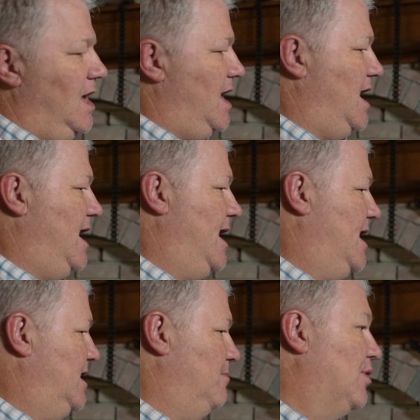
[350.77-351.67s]

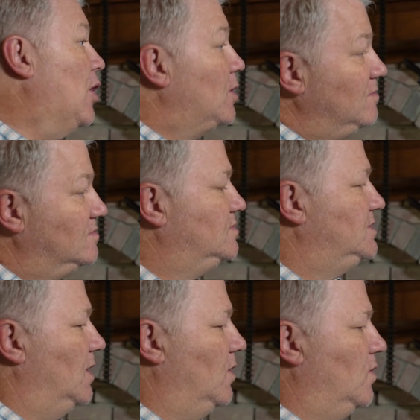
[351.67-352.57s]
and it broke.
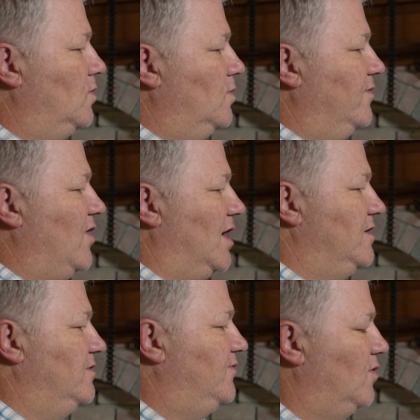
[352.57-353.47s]
So we've gone to
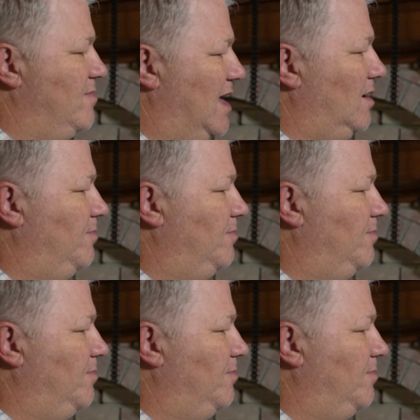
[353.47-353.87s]
the full metal,